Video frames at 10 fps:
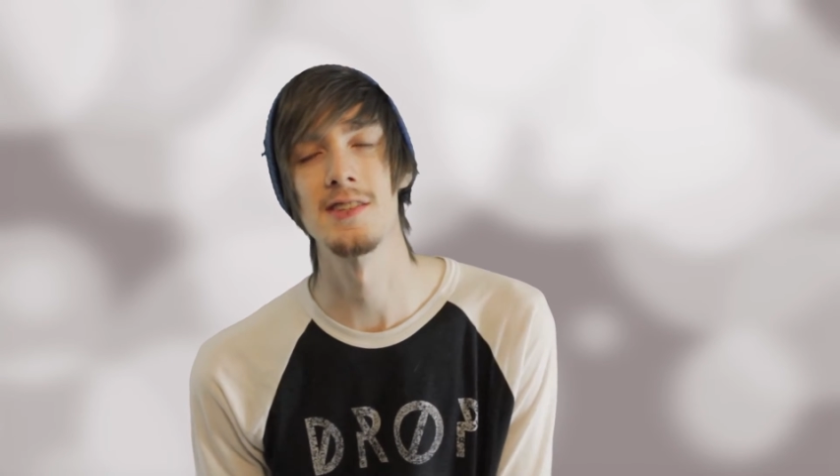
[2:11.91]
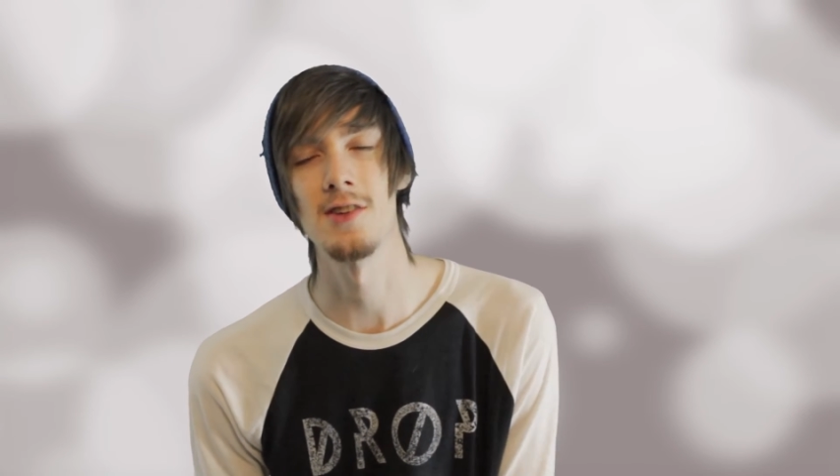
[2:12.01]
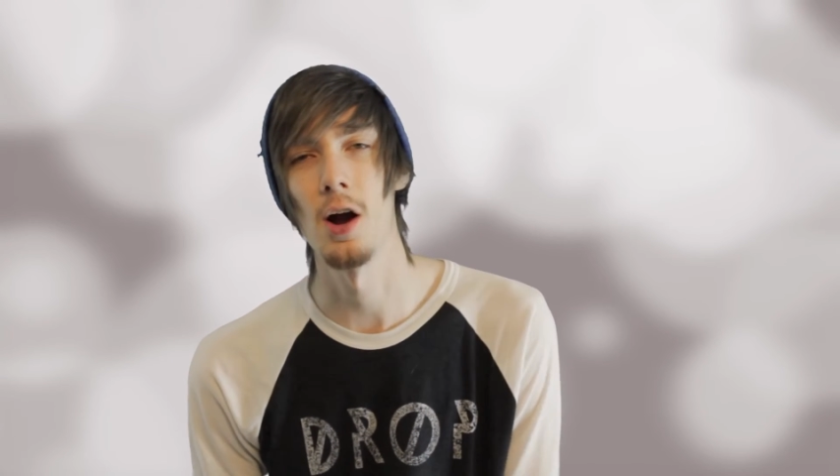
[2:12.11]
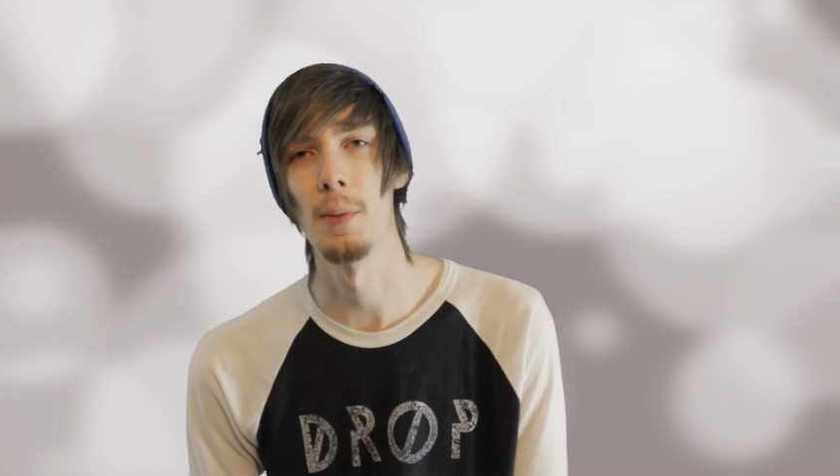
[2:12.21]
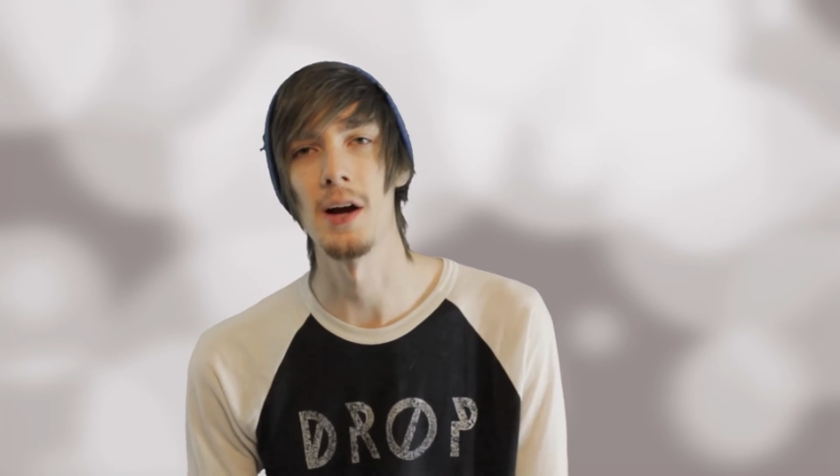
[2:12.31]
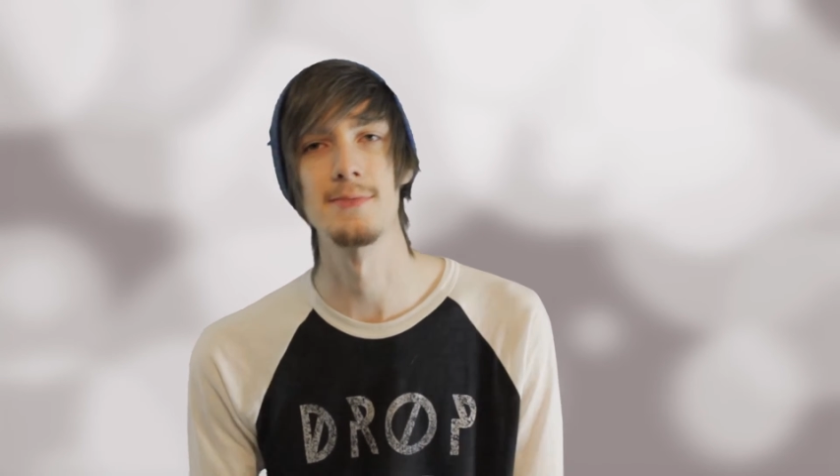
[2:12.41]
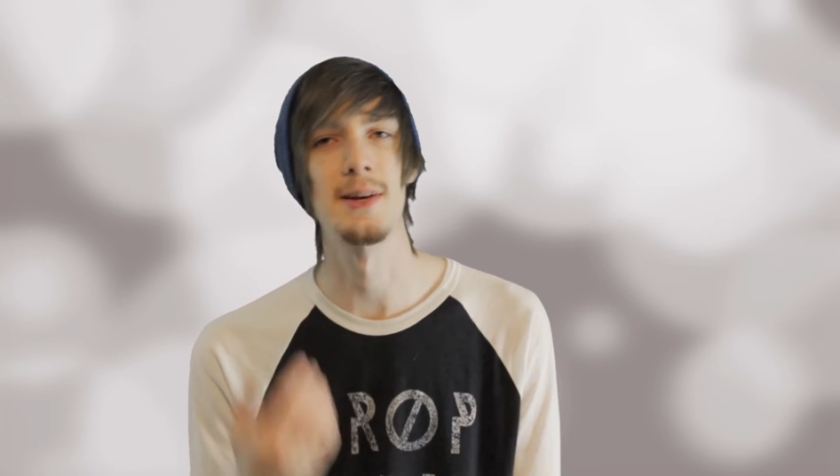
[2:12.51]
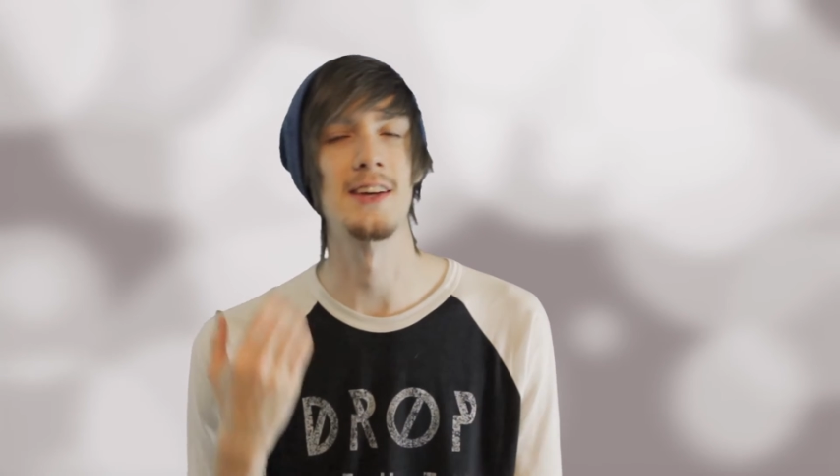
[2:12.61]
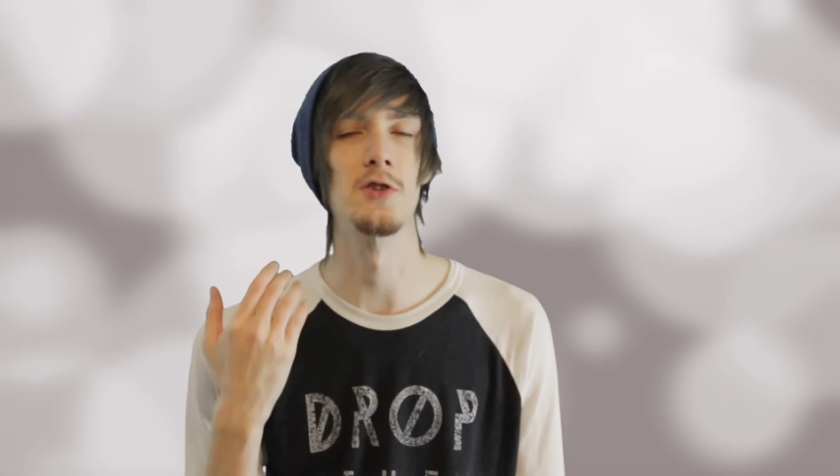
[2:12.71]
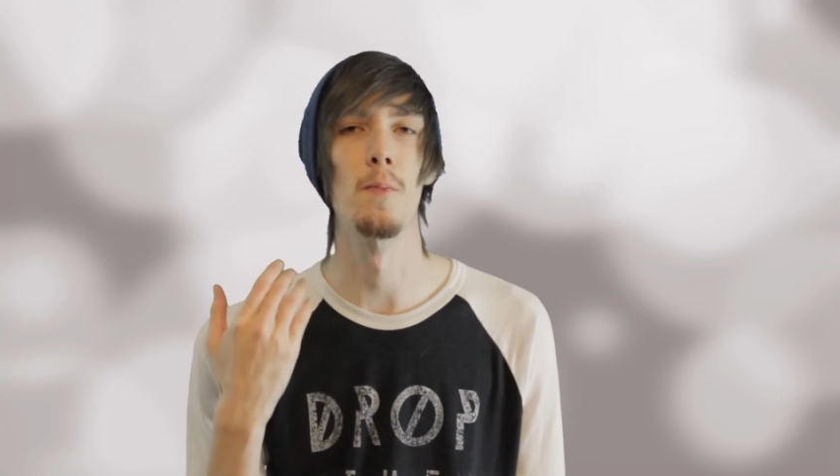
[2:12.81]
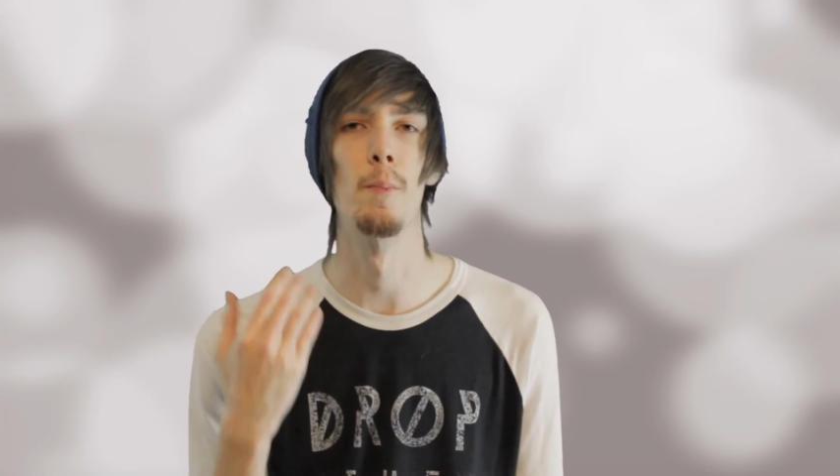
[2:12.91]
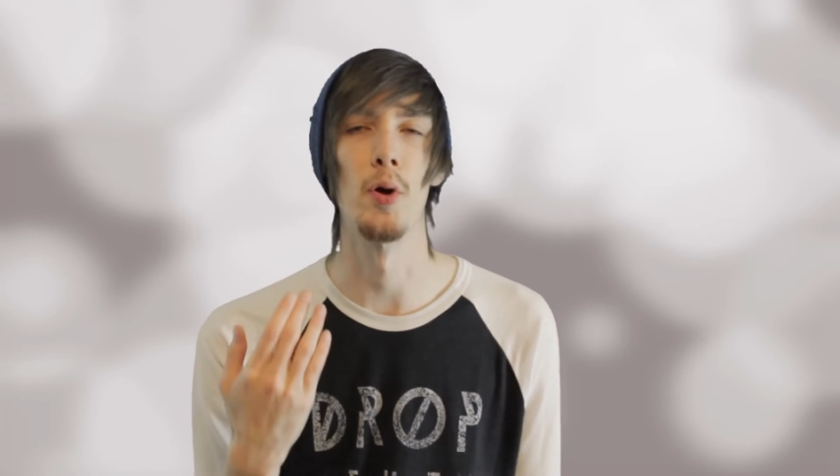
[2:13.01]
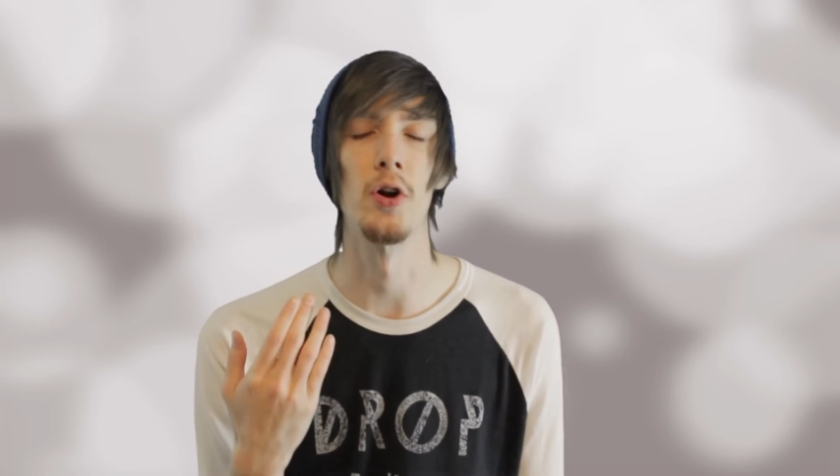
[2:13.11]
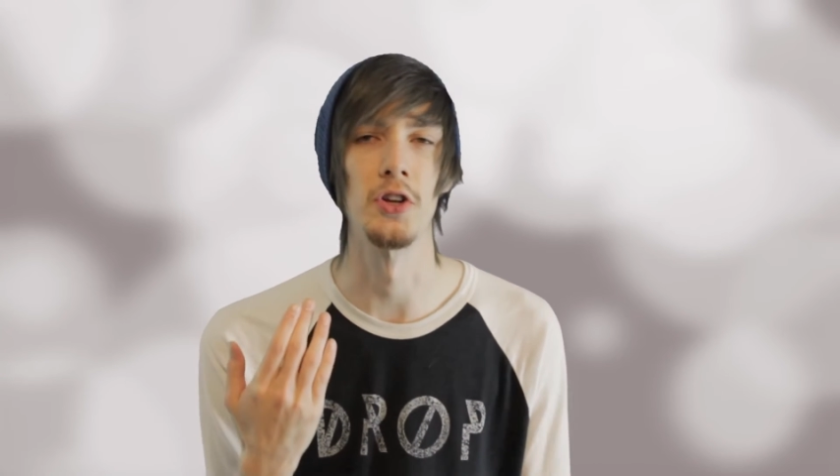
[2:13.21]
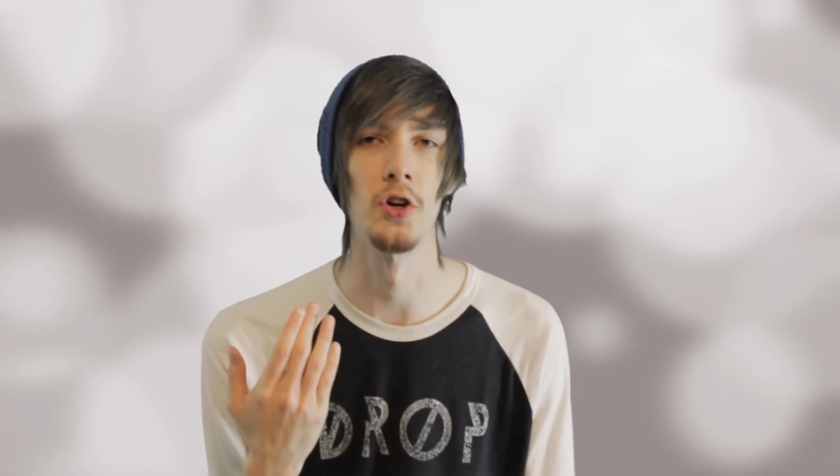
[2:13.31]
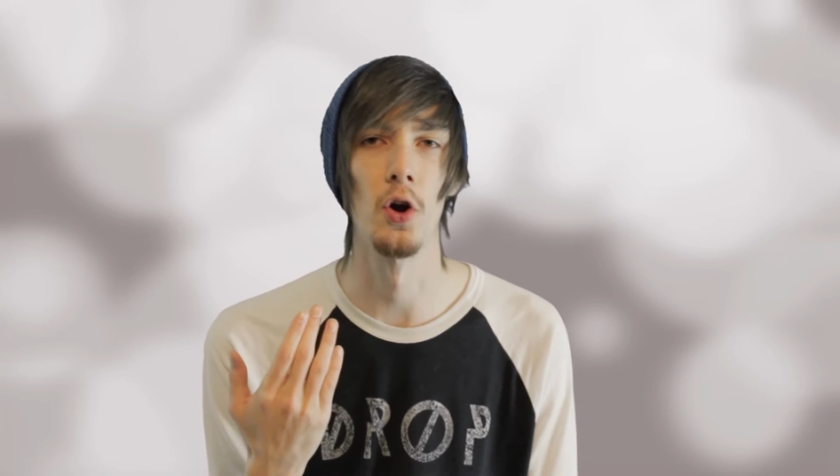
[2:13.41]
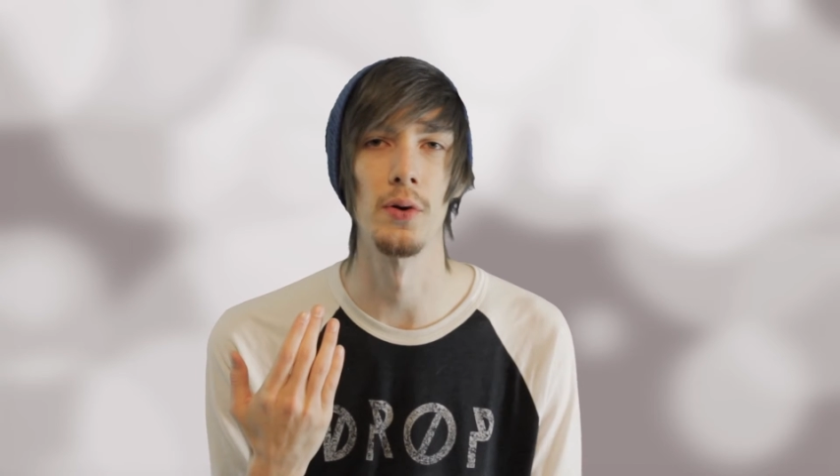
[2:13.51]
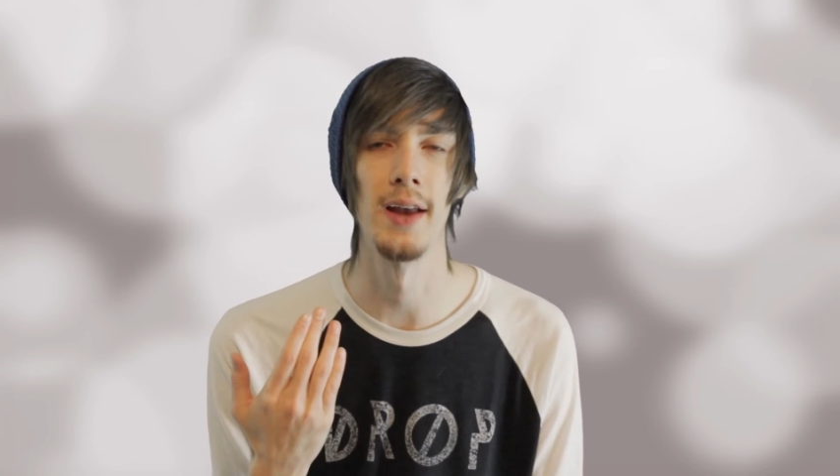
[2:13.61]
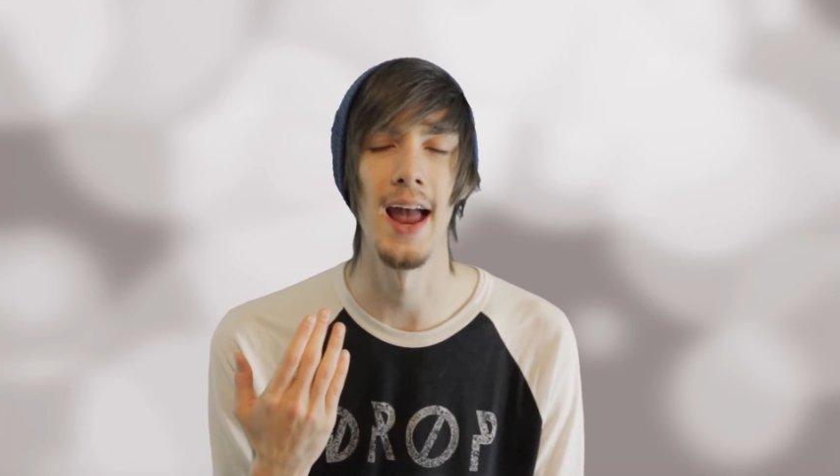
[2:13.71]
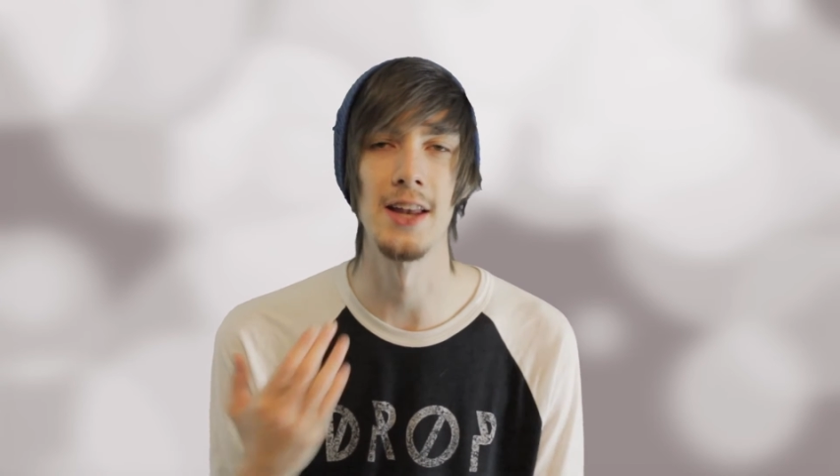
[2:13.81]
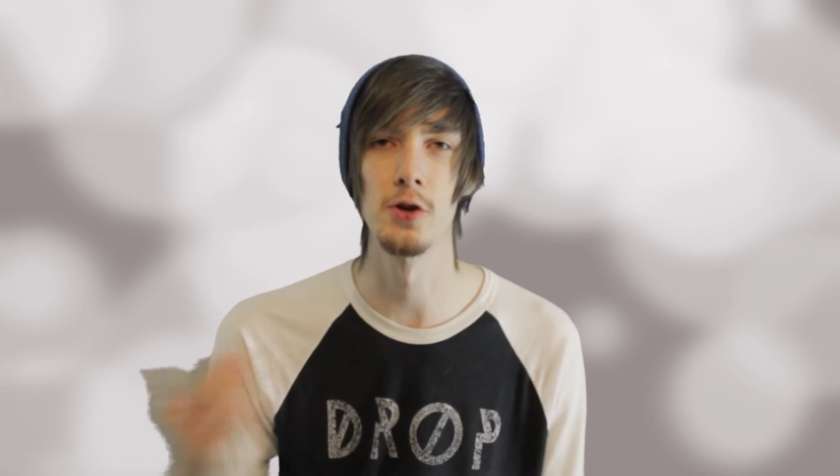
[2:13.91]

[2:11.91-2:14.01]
Starbucks because you burnt your own hand,